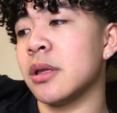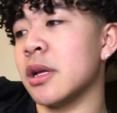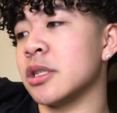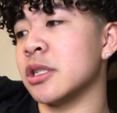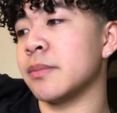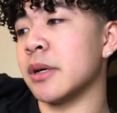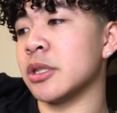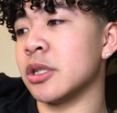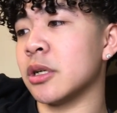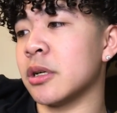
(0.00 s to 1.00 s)
That's just my
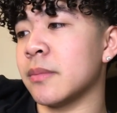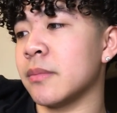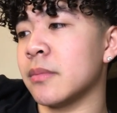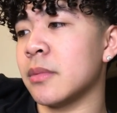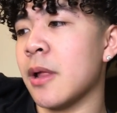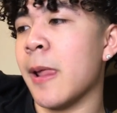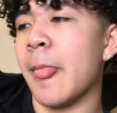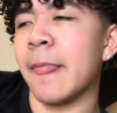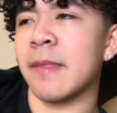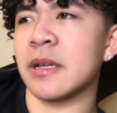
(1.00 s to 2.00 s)
job.
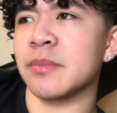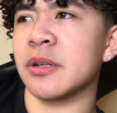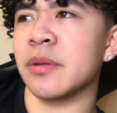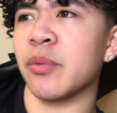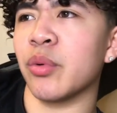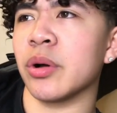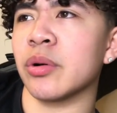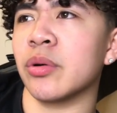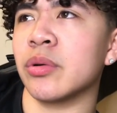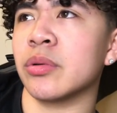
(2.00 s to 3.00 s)
That's my number one
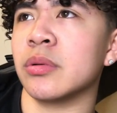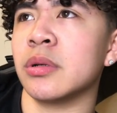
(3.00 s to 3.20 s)
goal.